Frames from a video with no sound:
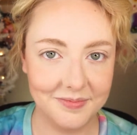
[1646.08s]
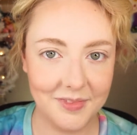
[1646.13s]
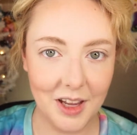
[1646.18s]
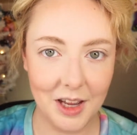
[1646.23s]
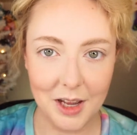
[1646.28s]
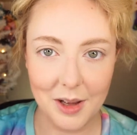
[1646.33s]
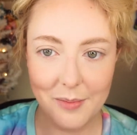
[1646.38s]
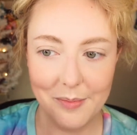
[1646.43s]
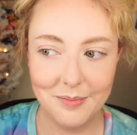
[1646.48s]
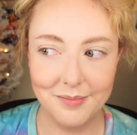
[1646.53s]

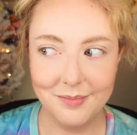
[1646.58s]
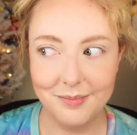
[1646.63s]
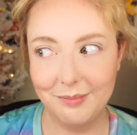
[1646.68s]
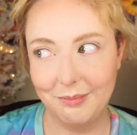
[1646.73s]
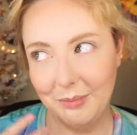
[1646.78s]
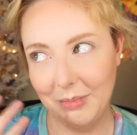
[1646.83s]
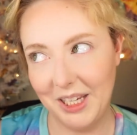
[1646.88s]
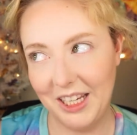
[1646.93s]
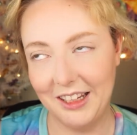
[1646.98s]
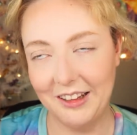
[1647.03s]
I'm
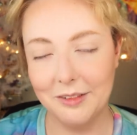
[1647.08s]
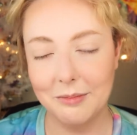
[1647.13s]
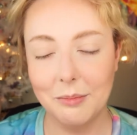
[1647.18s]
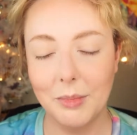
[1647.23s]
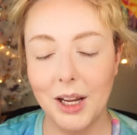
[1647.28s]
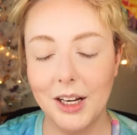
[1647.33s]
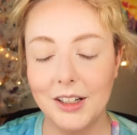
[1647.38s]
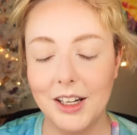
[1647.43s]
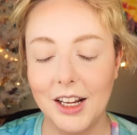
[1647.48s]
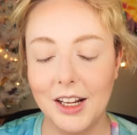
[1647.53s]
me.
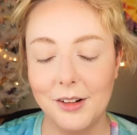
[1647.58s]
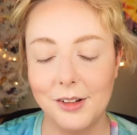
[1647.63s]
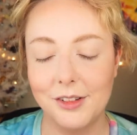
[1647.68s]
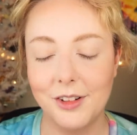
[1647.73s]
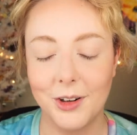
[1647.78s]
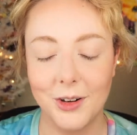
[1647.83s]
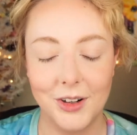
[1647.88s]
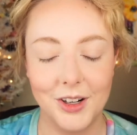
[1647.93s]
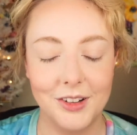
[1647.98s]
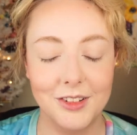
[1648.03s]
My tastes
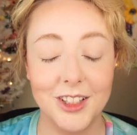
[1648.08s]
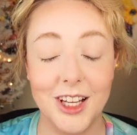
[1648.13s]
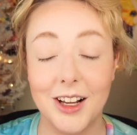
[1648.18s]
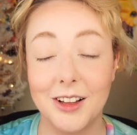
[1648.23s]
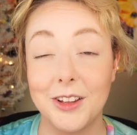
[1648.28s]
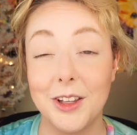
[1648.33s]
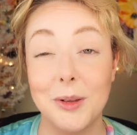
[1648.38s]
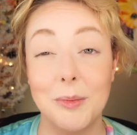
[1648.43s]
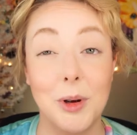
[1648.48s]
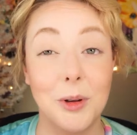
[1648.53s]
aren't
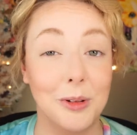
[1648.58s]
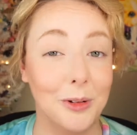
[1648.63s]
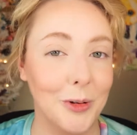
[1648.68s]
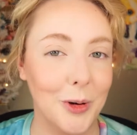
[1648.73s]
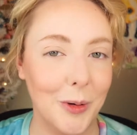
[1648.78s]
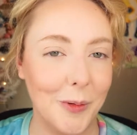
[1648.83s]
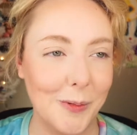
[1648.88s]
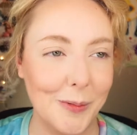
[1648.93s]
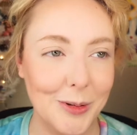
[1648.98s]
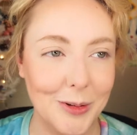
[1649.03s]
exactly the most
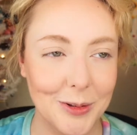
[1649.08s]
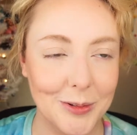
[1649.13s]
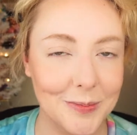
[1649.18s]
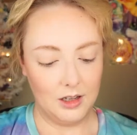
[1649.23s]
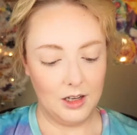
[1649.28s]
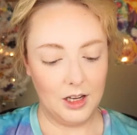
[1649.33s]
normal.